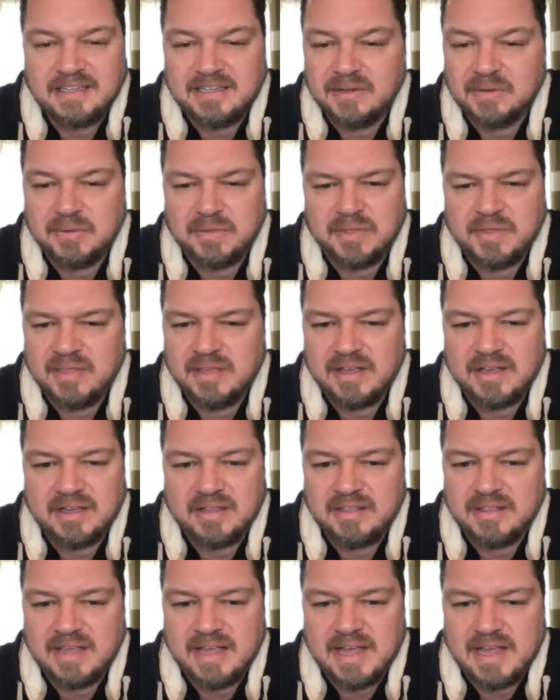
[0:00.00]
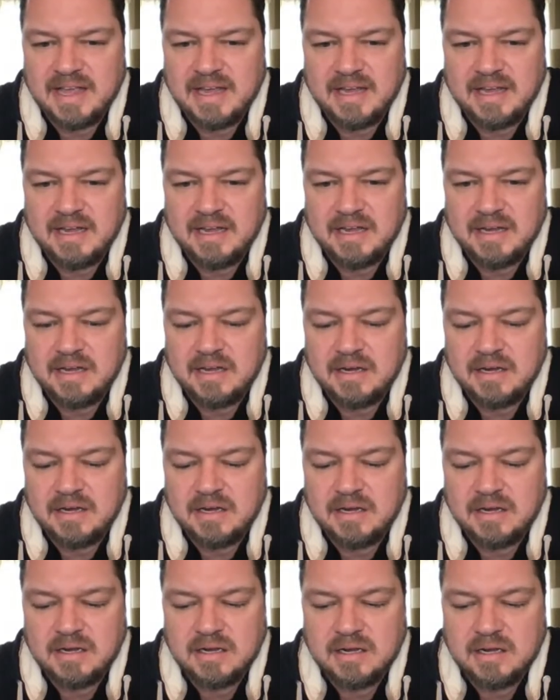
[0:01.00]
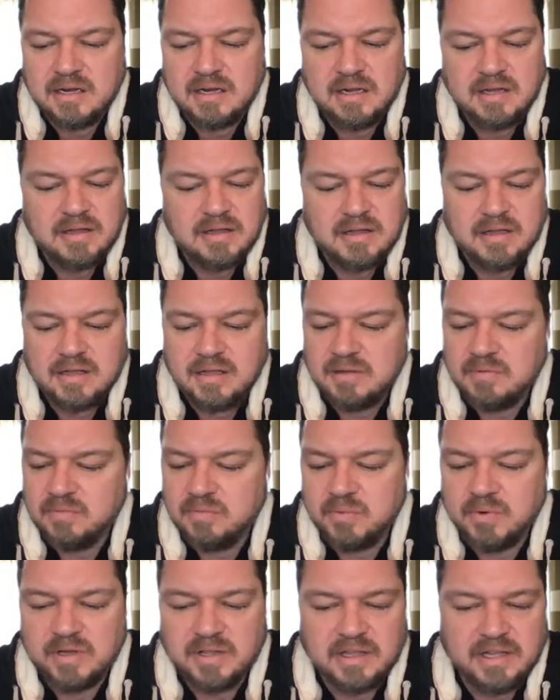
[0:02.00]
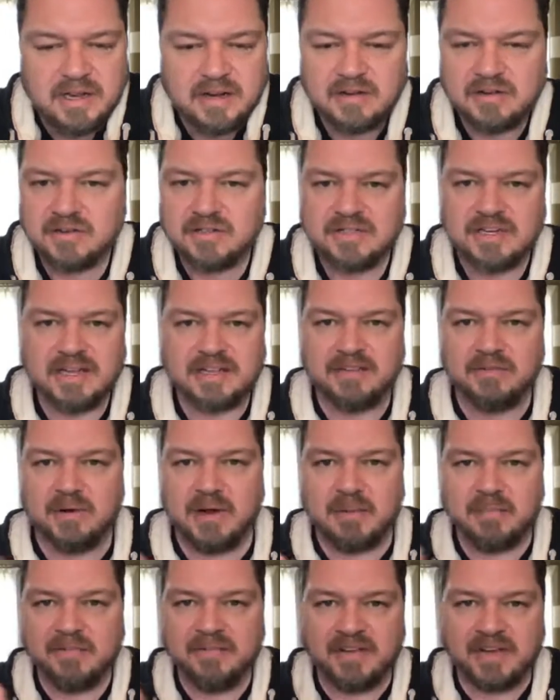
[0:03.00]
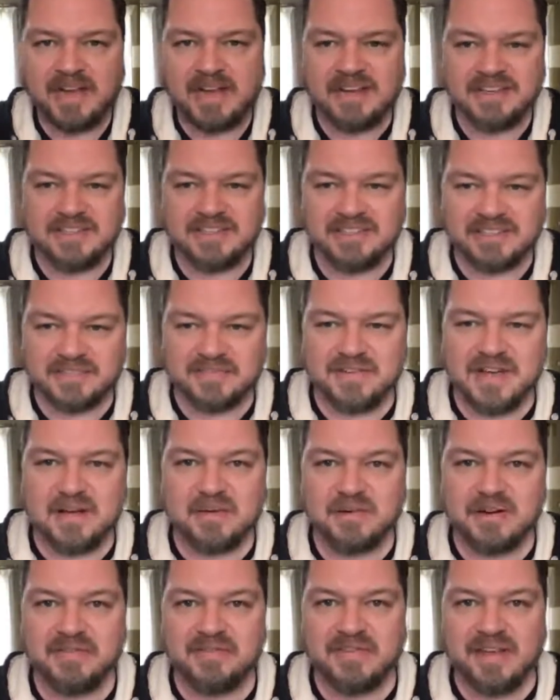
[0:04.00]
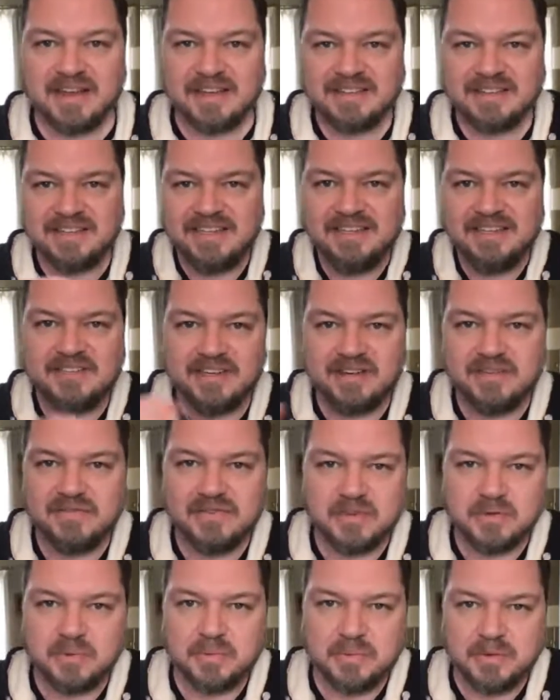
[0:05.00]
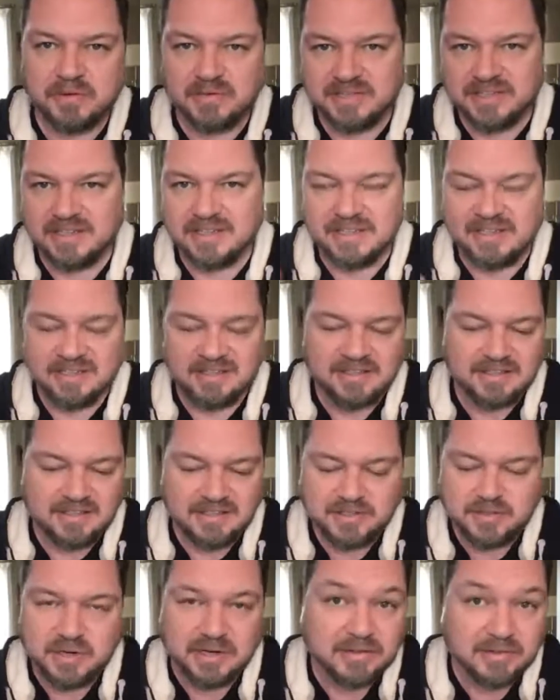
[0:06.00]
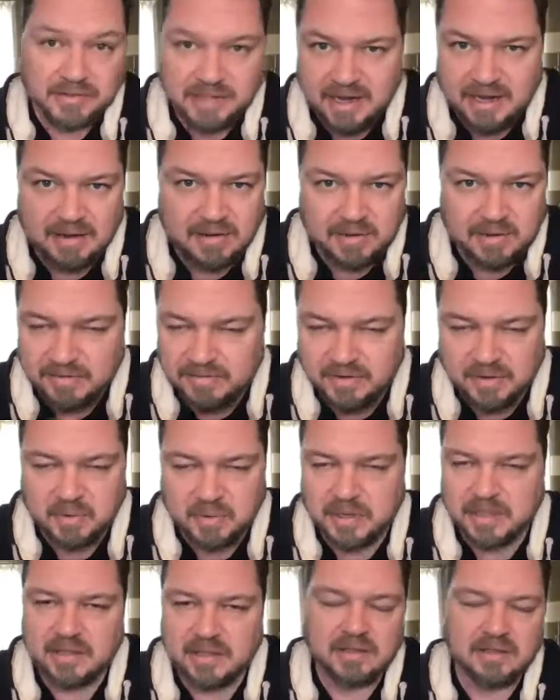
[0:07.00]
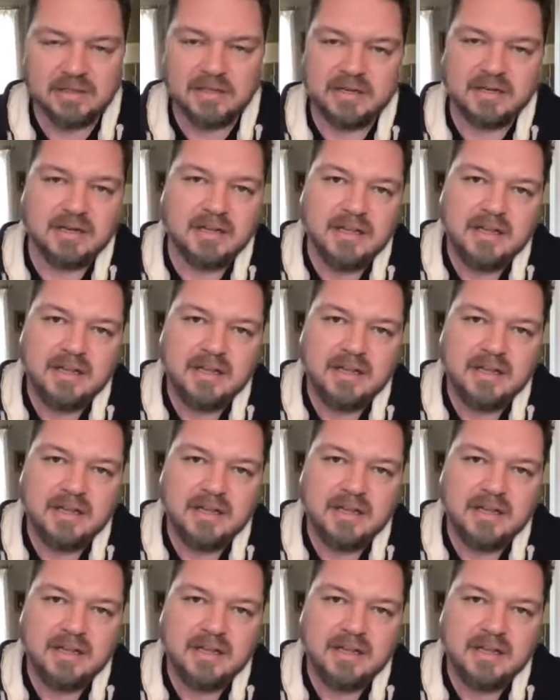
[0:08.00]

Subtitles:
don't think they really understand the ramifications of how it affects each individual person and the trickle down, if you will,